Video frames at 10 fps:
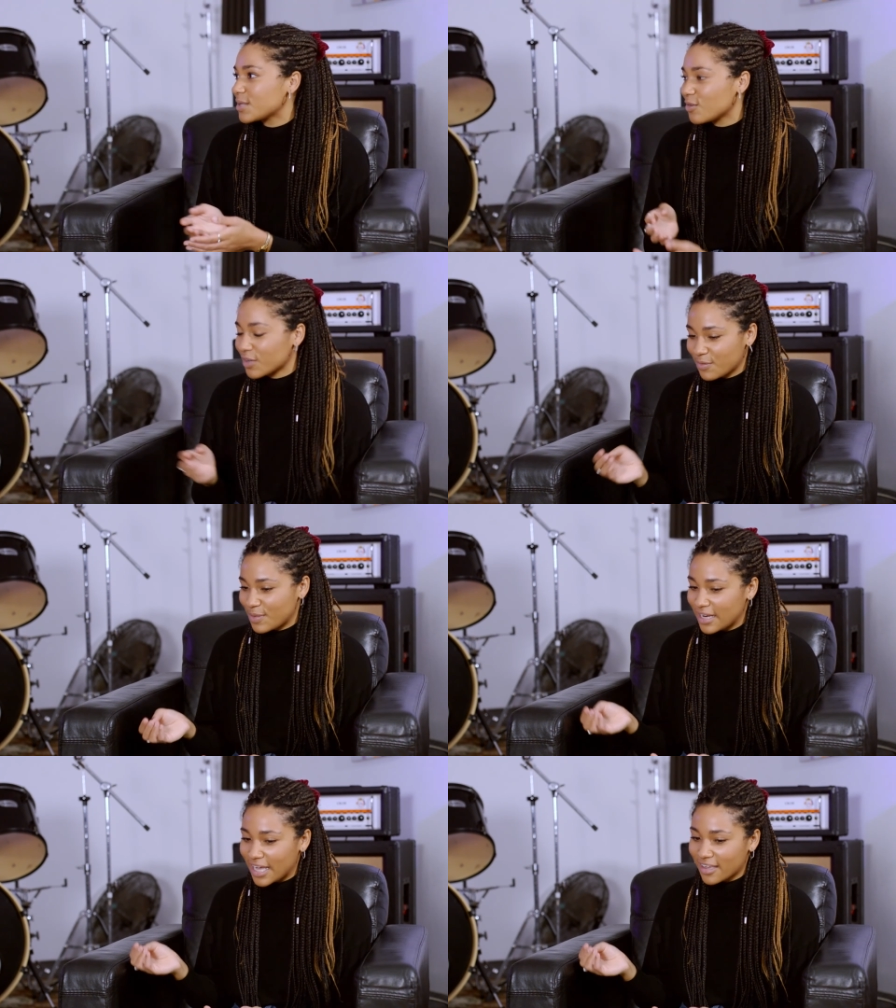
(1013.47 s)
It's not going to
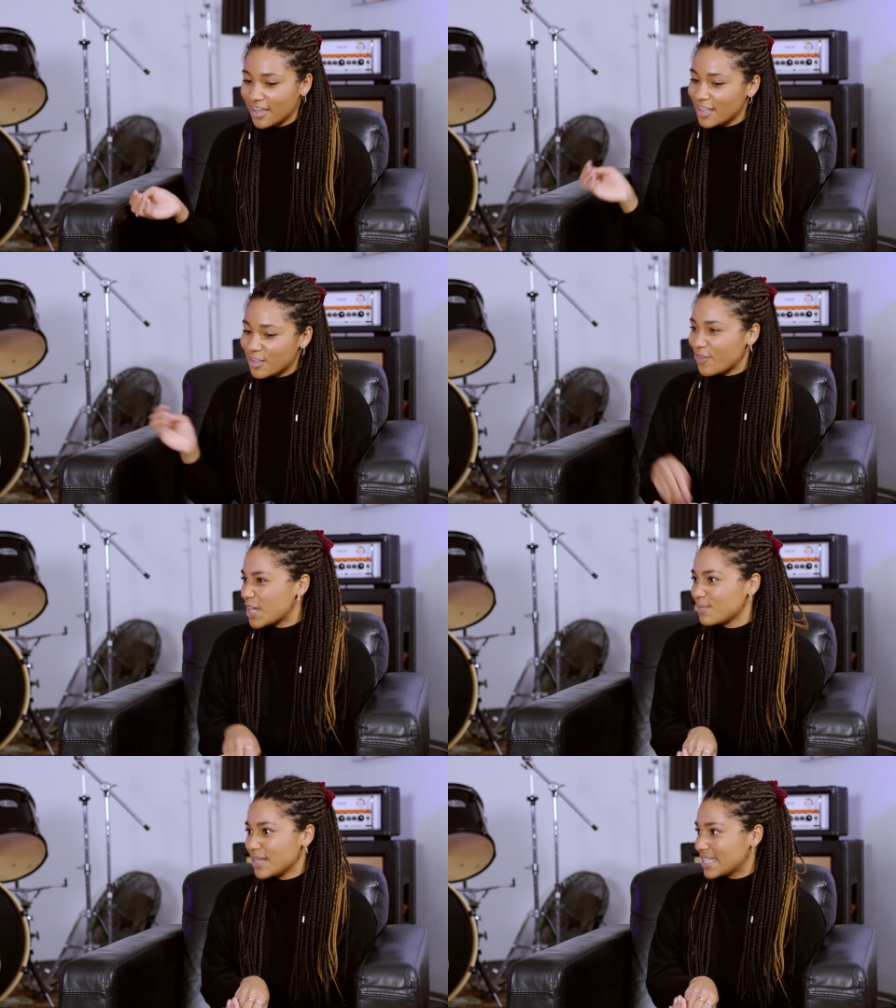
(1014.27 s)
be like the
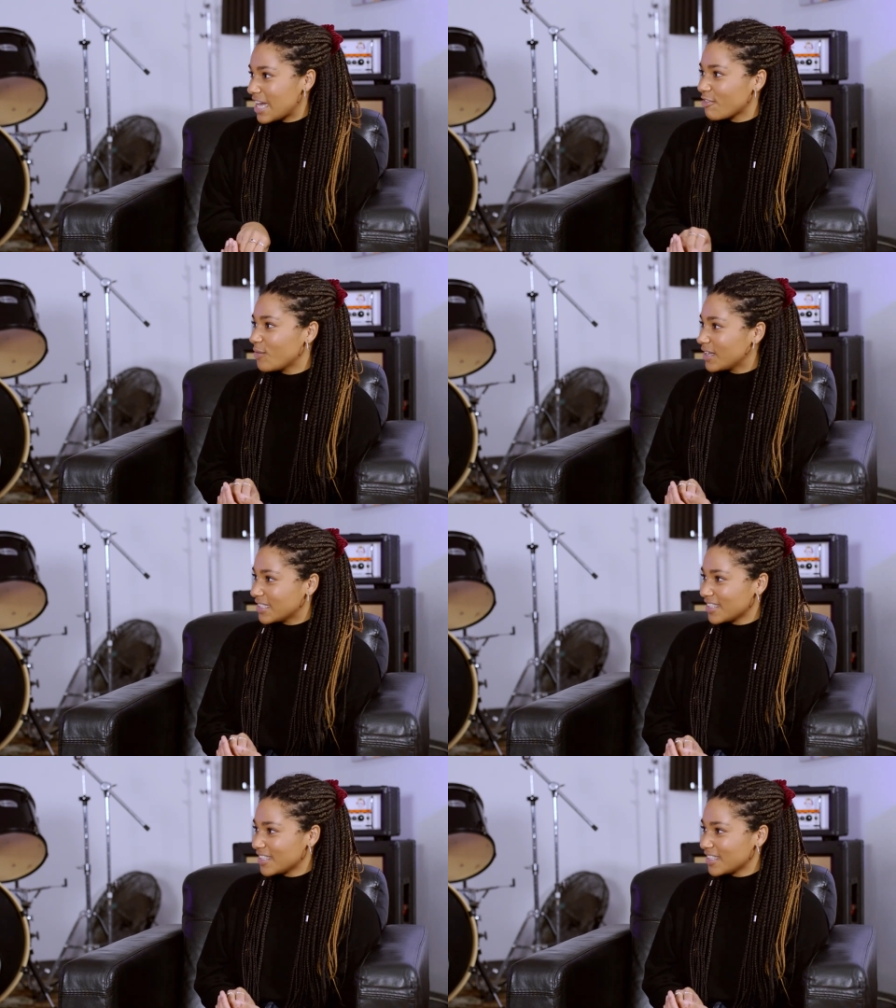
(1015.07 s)
first meeting everyone's